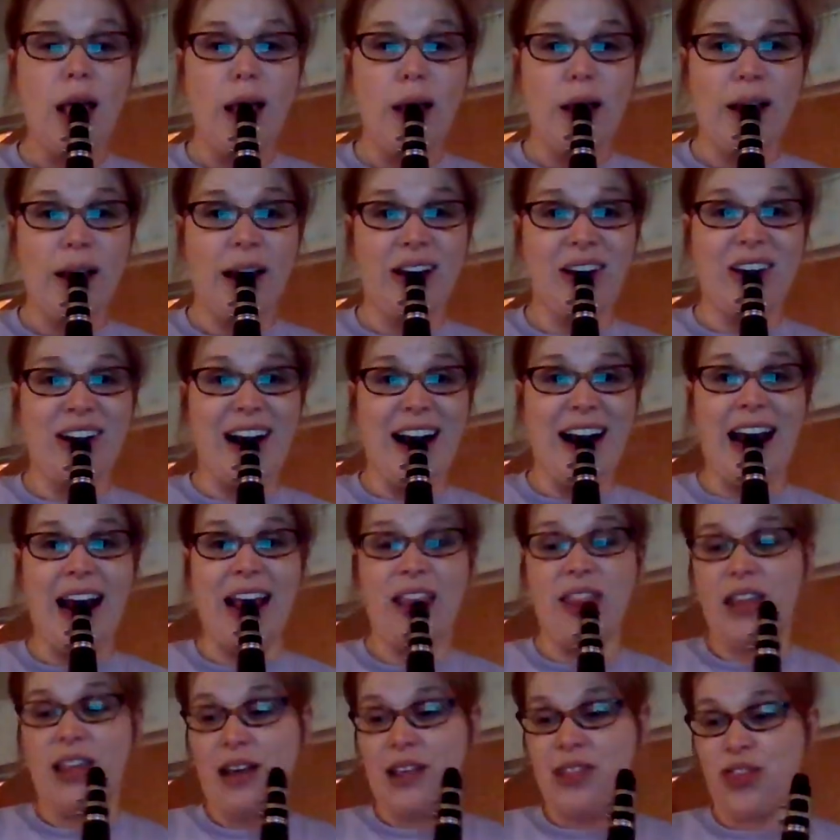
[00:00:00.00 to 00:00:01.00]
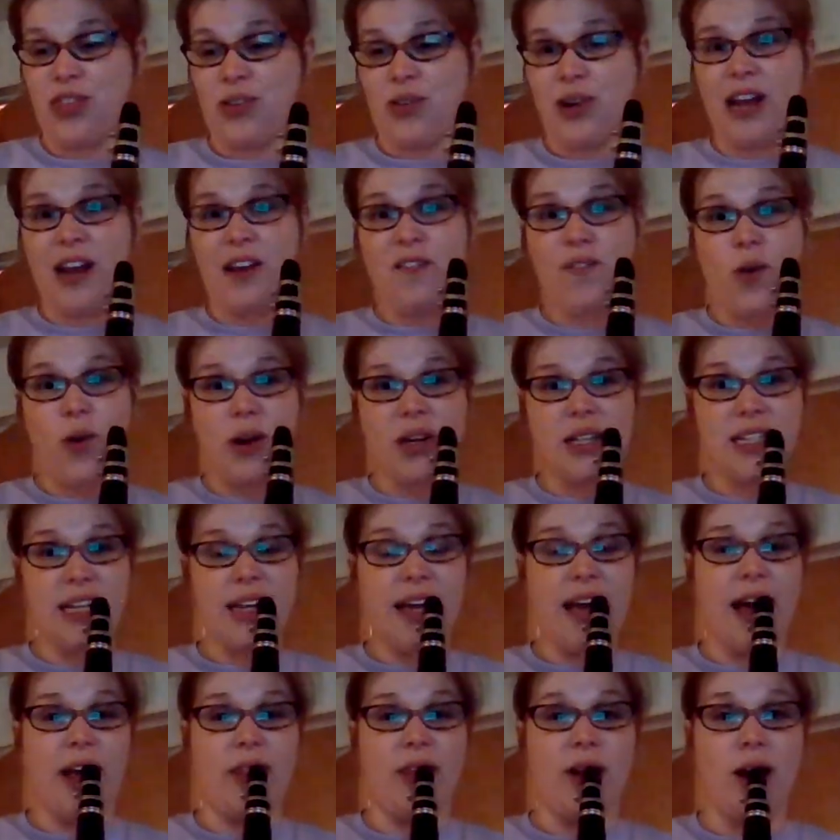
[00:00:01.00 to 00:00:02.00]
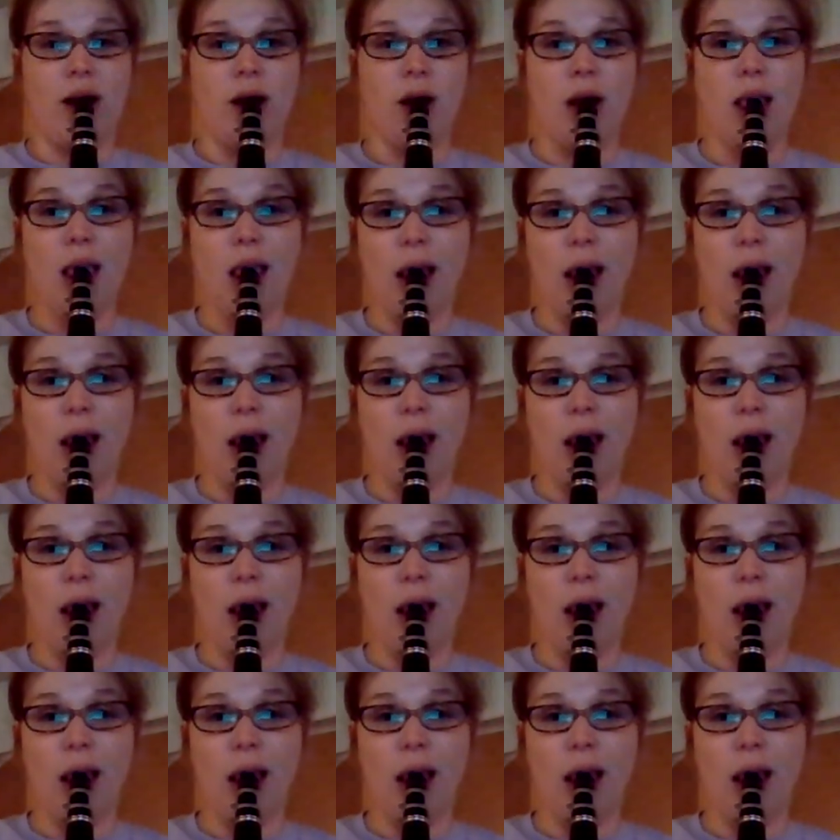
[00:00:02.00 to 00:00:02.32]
Let's try the 3 and 4 together.